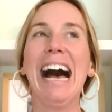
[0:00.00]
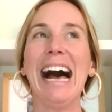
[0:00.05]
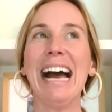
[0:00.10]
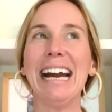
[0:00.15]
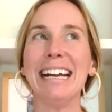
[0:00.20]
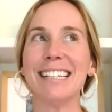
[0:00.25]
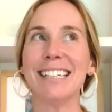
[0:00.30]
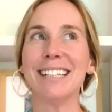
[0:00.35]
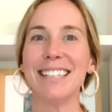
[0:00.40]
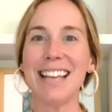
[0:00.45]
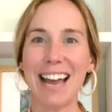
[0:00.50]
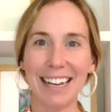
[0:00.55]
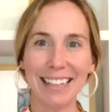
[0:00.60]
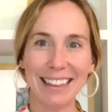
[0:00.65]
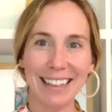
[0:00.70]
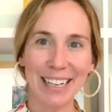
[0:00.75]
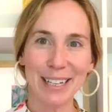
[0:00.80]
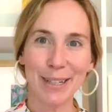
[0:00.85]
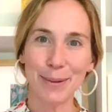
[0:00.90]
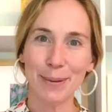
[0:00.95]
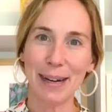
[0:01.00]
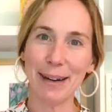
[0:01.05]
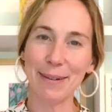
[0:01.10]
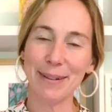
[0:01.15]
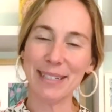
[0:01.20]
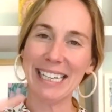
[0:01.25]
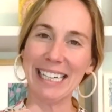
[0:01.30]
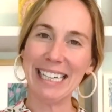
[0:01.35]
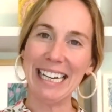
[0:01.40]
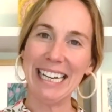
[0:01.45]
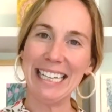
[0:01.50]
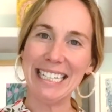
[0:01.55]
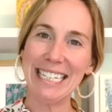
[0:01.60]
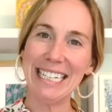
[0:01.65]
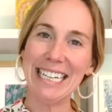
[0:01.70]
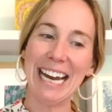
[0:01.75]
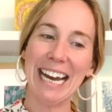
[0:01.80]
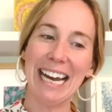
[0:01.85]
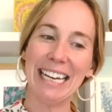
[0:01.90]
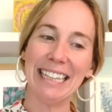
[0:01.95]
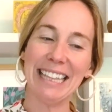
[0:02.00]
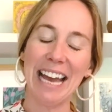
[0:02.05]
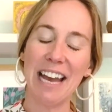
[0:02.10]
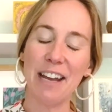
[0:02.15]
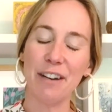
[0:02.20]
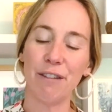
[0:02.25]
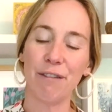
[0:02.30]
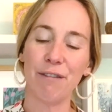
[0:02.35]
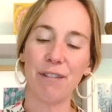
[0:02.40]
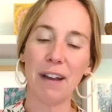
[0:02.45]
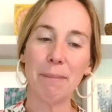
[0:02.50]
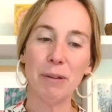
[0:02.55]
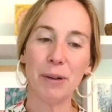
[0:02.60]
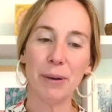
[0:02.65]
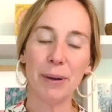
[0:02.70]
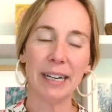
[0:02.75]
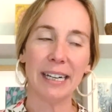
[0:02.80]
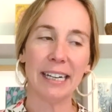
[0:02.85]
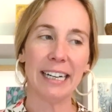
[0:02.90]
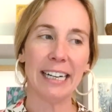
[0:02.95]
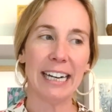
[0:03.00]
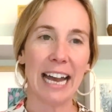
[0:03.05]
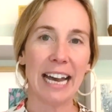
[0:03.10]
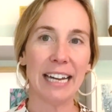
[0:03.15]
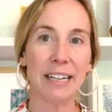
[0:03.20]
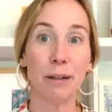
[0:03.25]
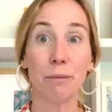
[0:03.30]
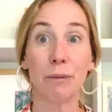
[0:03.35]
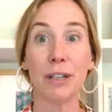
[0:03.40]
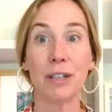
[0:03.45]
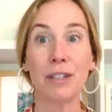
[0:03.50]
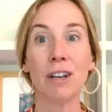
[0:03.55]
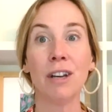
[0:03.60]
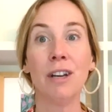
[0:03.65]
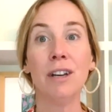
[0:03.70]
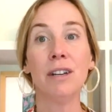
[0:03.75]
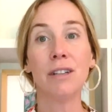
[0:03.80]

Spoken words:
I designed these when I was in India at the end of February and it was